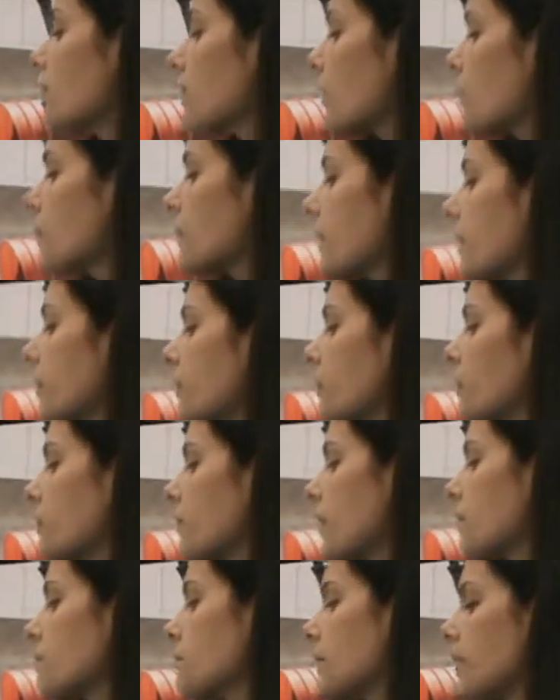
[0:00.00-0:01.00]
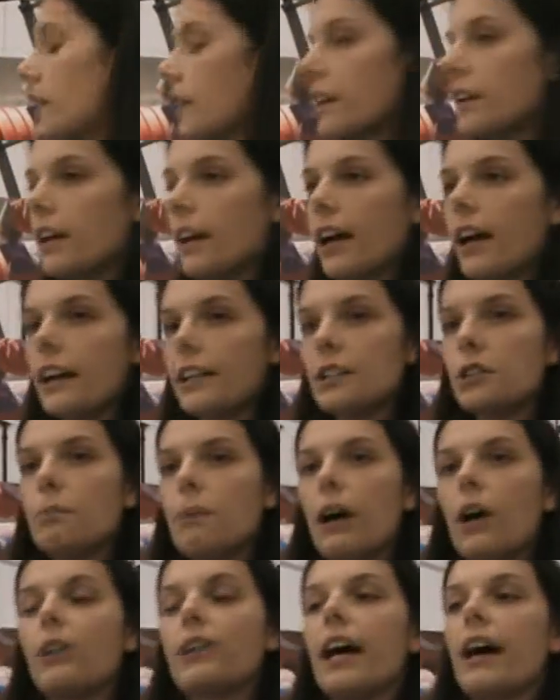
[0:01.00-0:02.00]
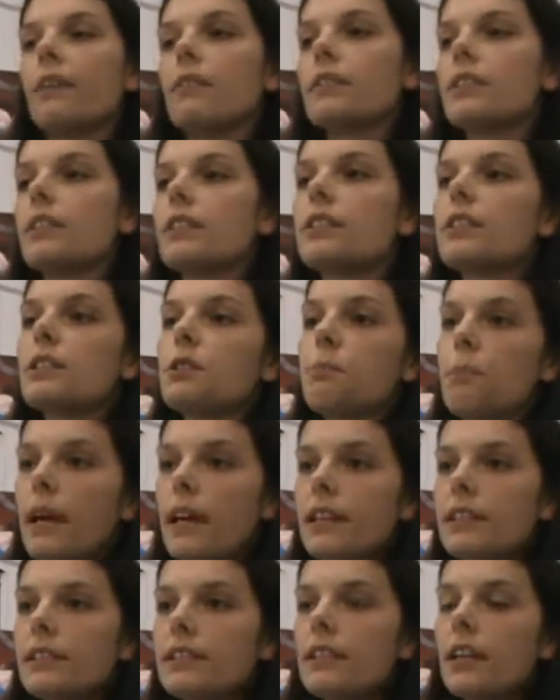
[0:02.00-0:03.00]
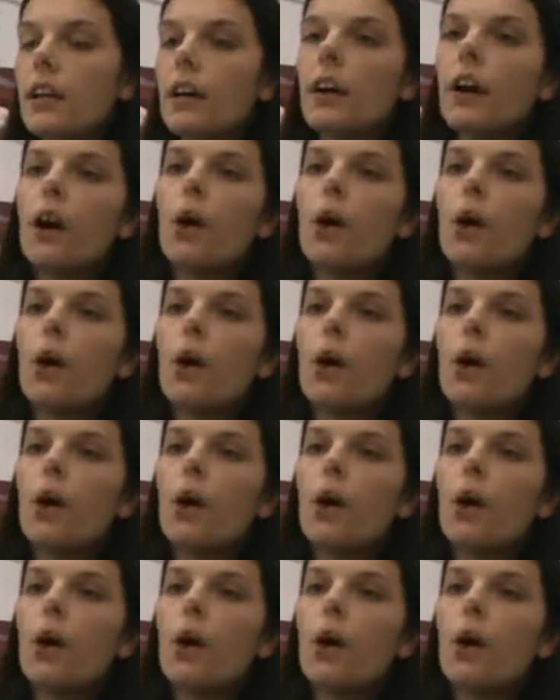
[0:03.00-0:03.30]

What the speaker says: From there, it will then be expelled out into the space,